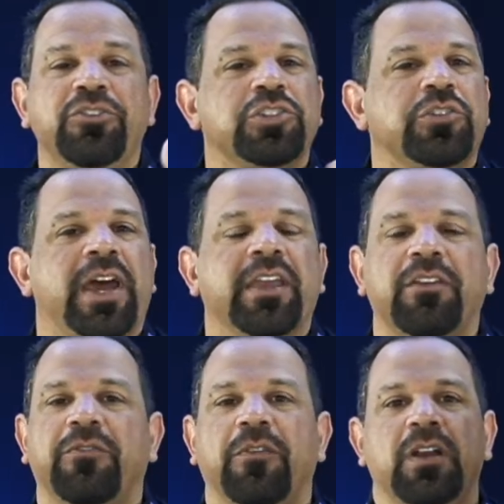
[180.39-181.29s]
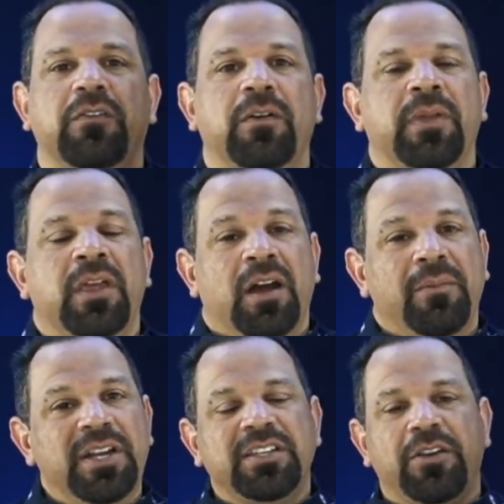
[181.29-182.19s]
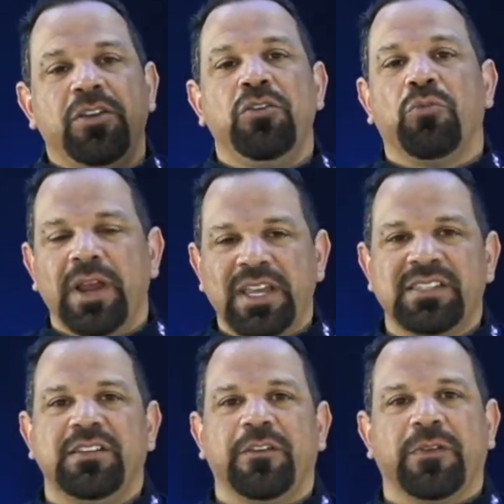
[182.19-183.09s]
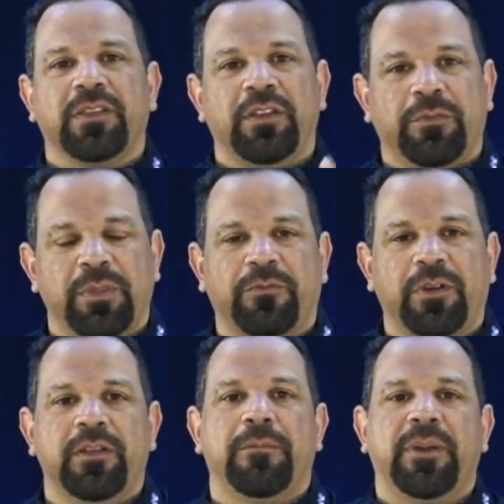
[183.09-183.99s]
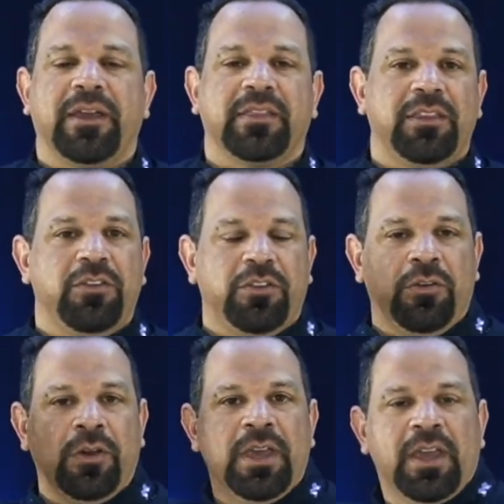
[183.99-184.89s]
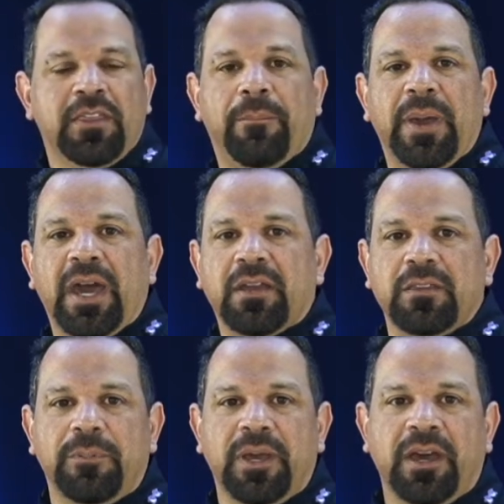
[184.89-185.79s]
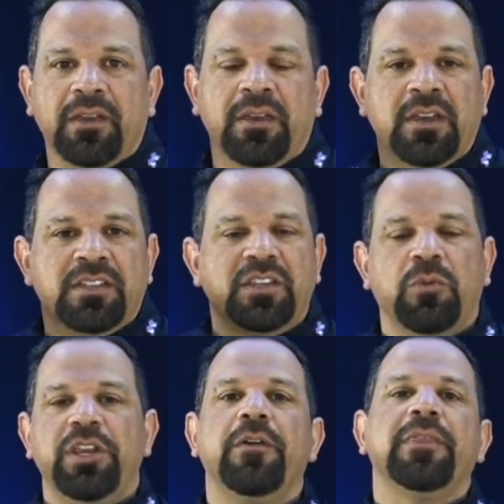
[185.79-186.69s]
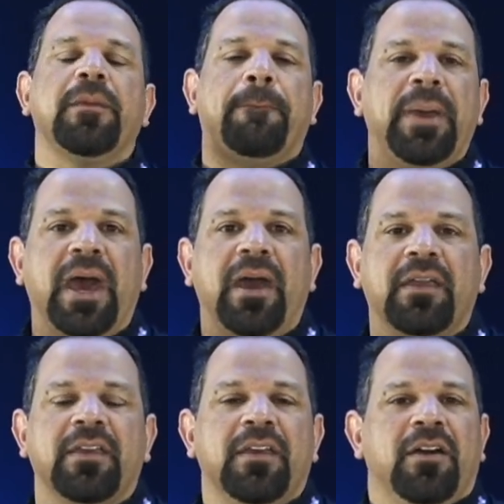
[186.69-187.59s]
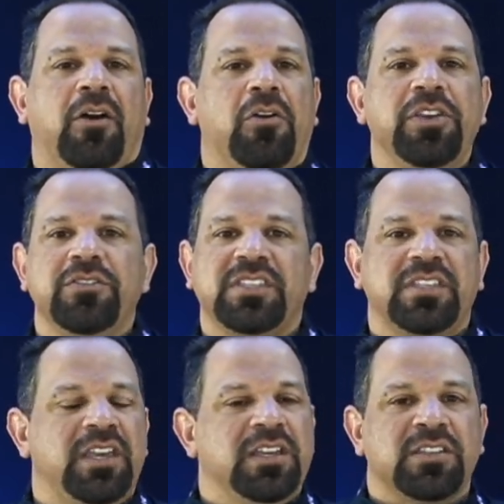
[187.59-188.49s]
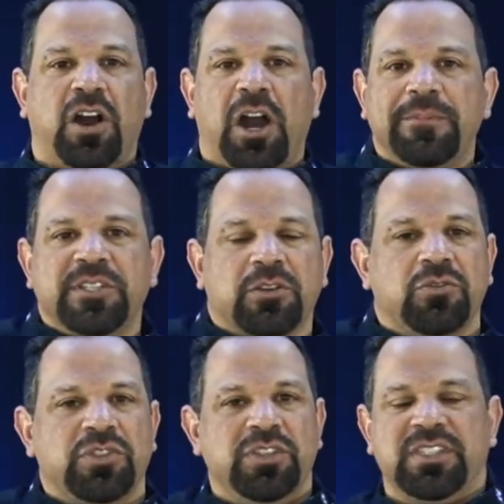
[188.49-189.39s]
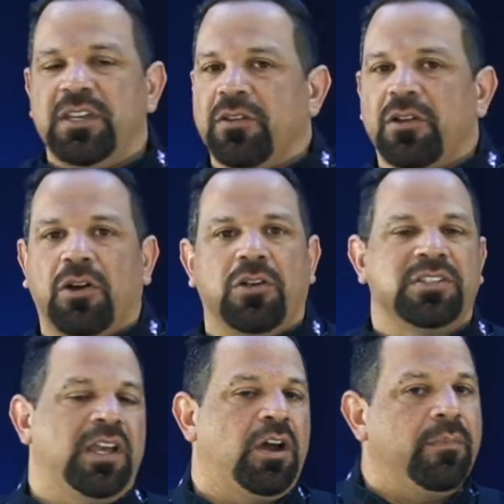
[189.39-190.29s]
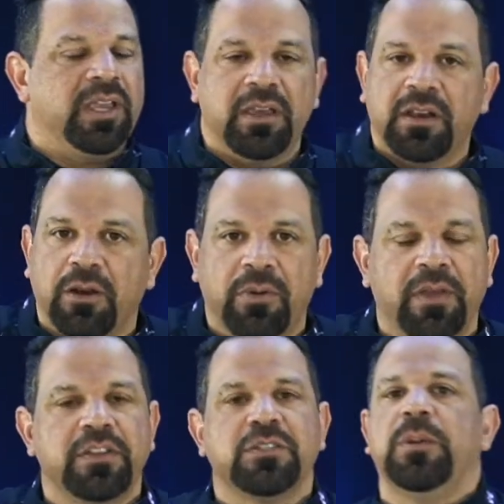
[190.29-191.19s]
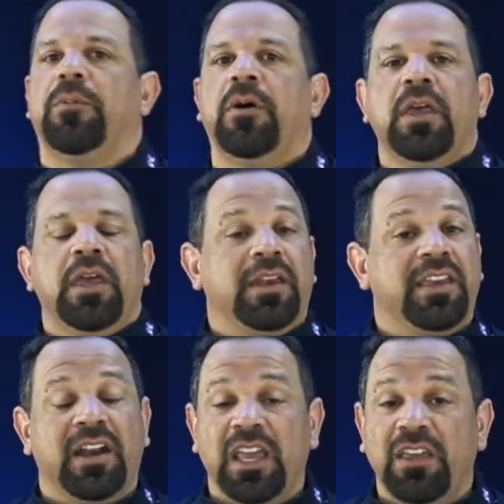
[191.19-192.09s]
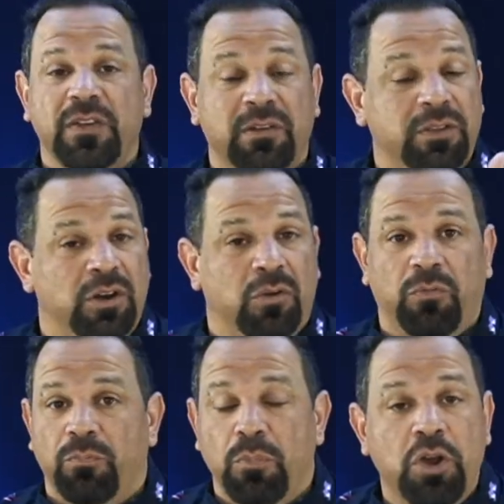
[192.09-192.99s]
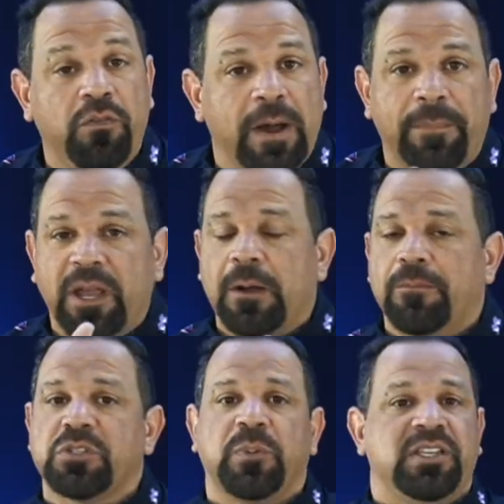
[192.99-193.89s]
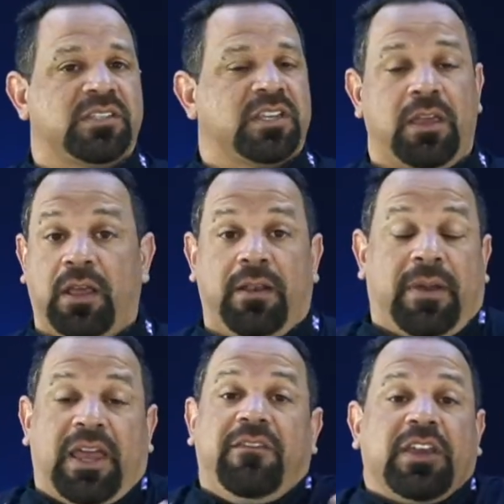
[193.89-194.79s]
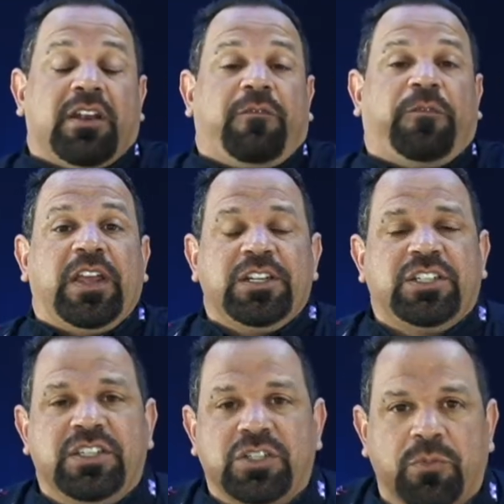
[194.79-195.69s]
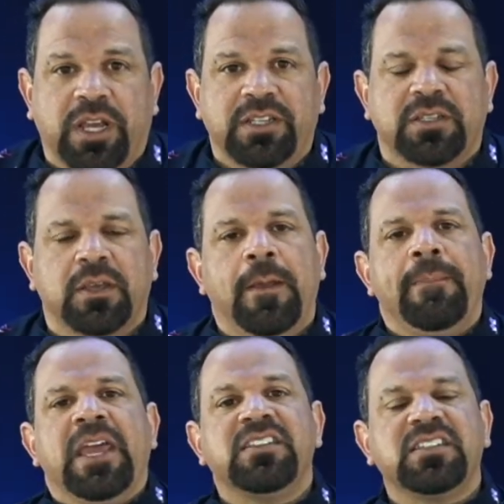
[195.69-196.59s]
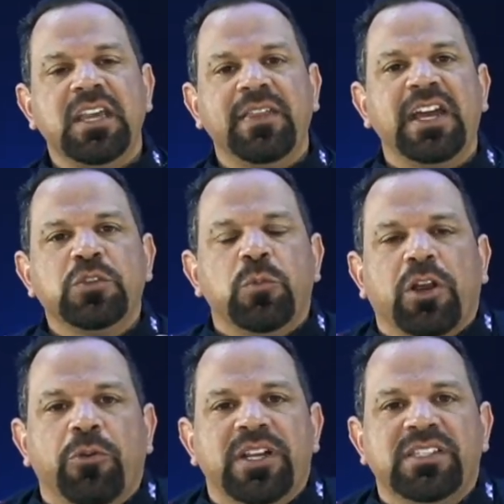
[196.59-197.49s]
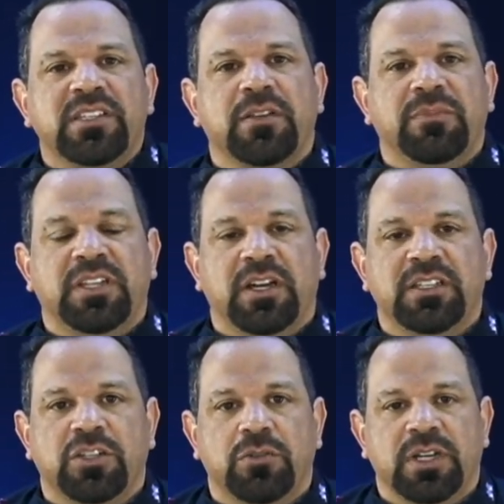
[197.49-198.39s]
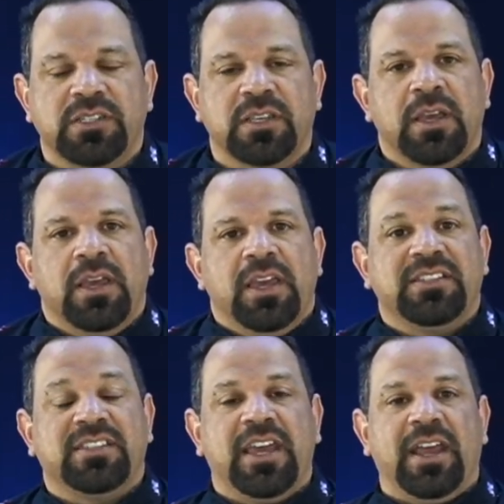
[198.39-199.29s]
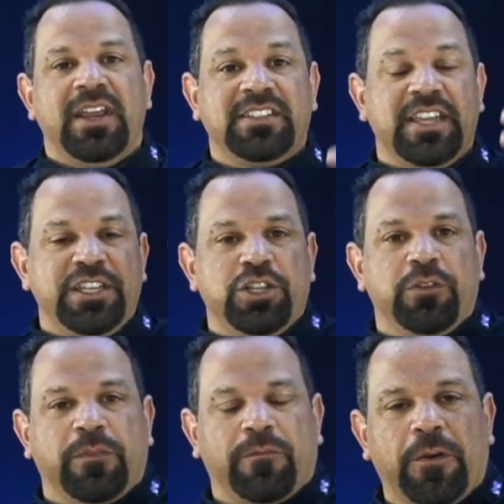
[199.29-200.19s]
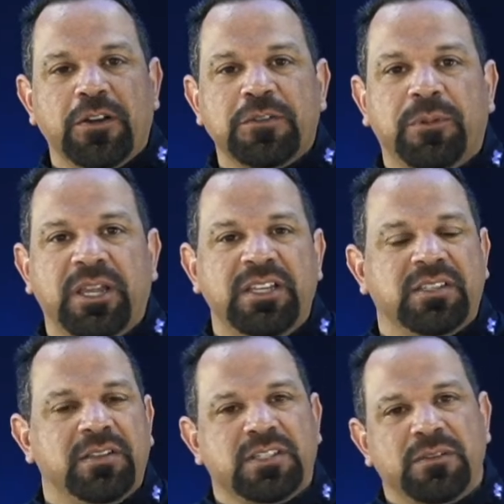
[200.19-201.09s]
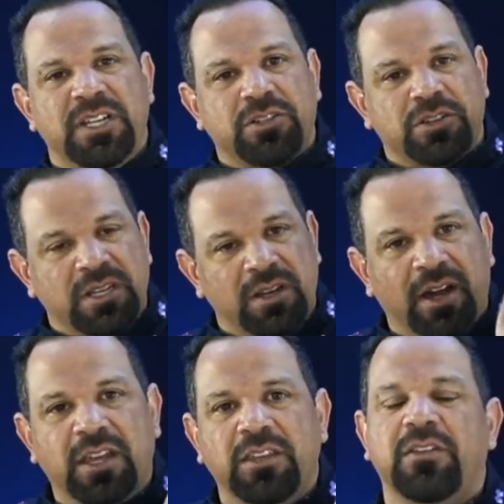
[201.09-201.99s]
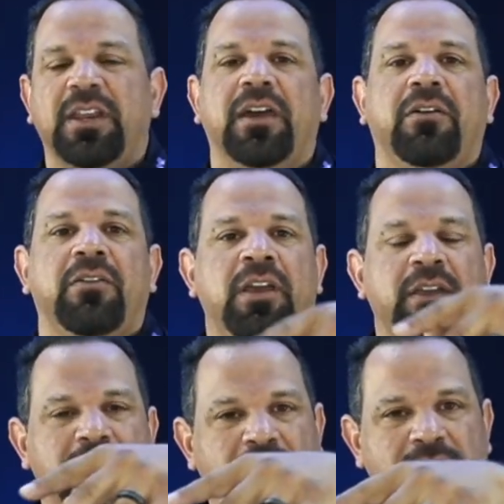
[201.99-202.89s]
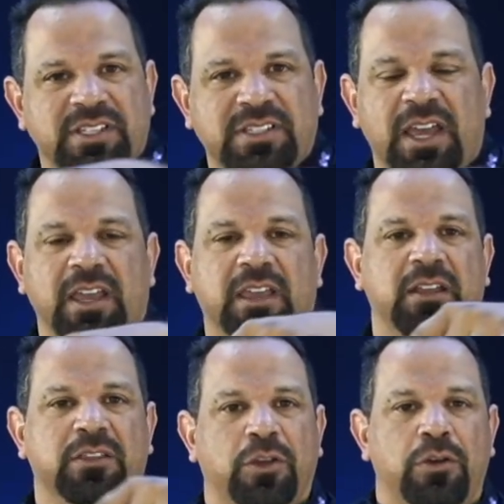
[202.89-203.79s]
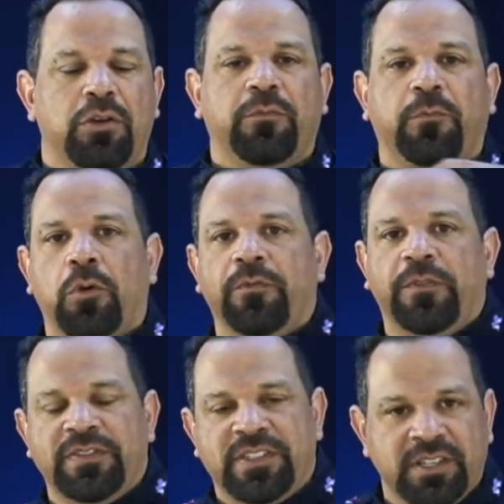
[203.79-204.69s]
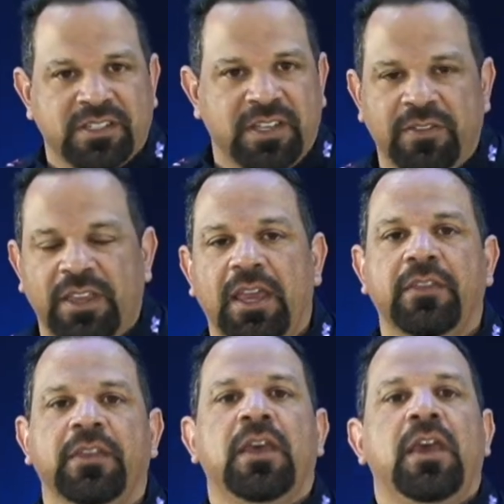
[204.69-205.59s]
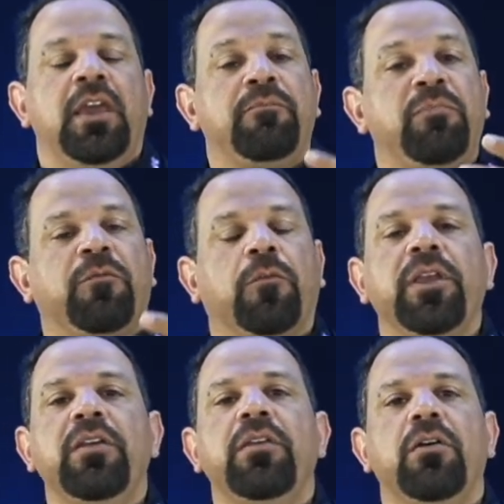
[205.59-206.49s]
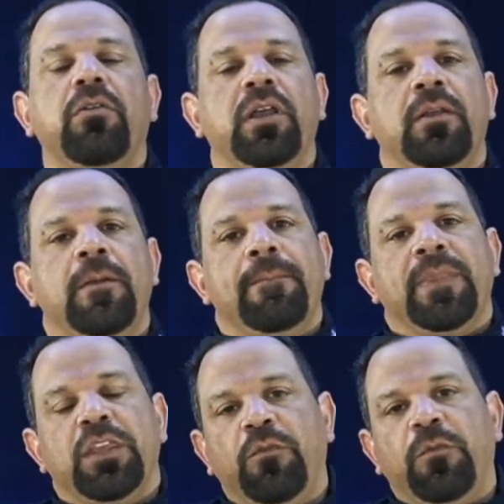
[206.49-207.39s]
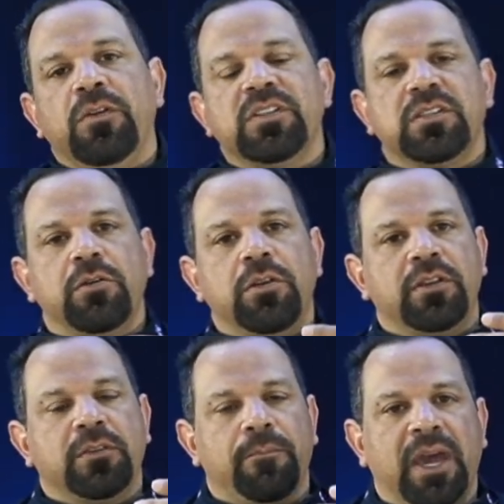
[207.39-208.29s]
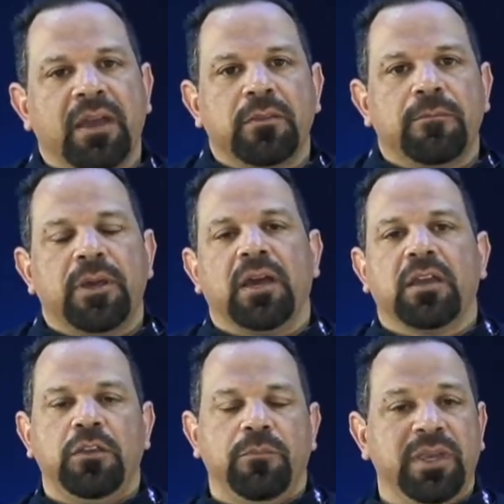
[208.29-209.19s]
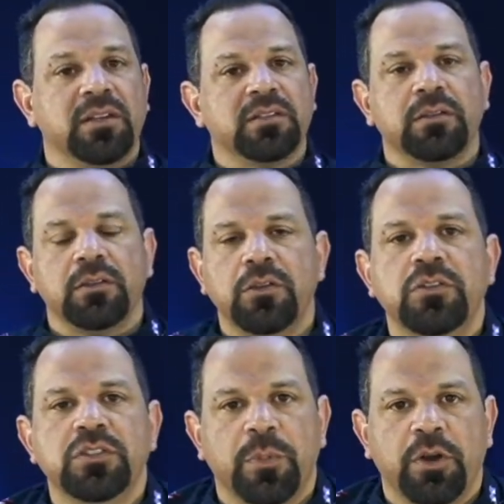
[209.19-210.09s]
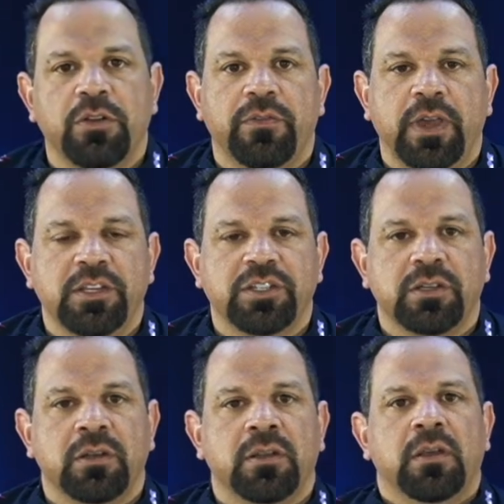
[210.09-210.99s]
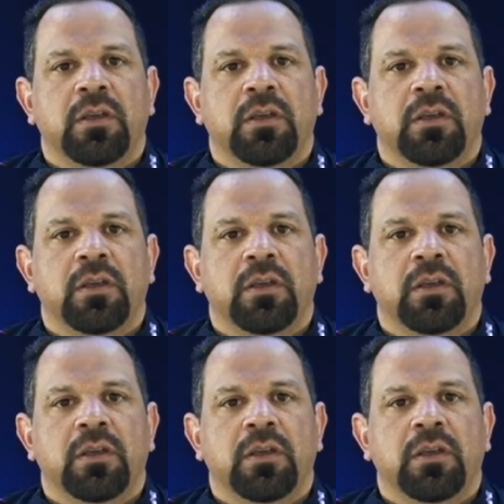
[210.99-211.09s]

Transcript: track in front of them. I'm going to tell you, you race differently from the front of the pack than you do in the back of the pack. See, when you're at the back, all you see is obstacles. You see other cars, and how am I going to get around these people? And can I even, move up a couple spaces? And am I even going to finish this race? And see, and that's what criticism does to us, is that it takes you from first place, and then somebody starts knocking you down. Then you're in second, third, fourth, fifth, sixth, seventh, eighth. And before you know it, you feel as though you're at the back of the pack, and you begin to lose motivation.